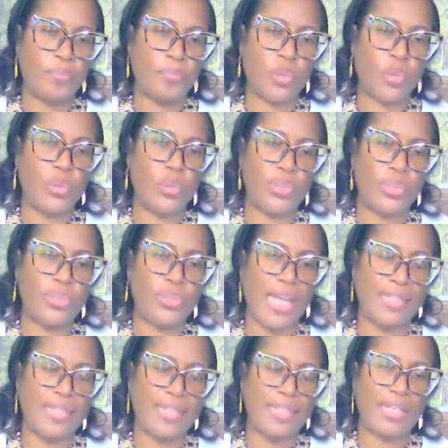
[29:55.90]
could you
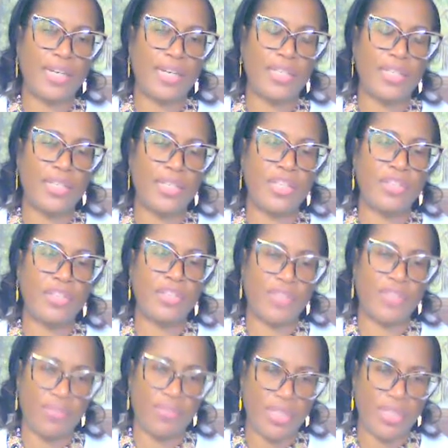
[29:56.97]
then, you've
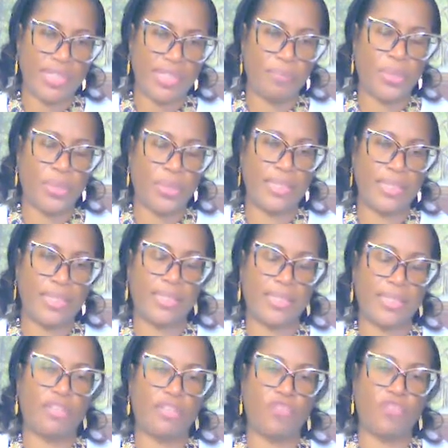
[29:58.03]
given us some pointers
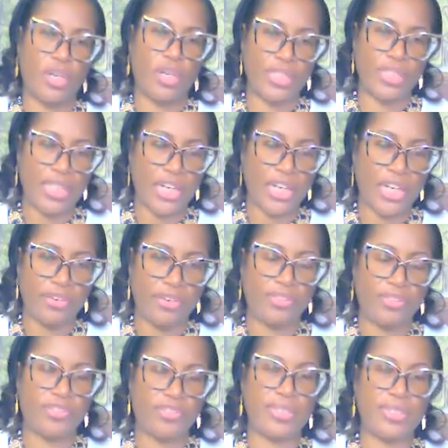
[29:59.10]
there,
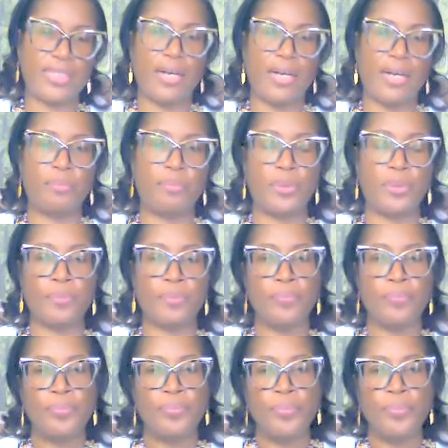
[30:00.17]
volunteering, for example,
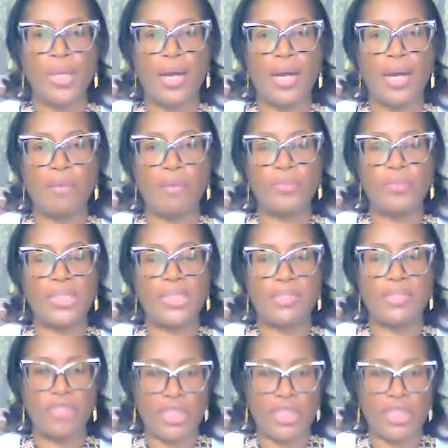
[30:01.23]
which is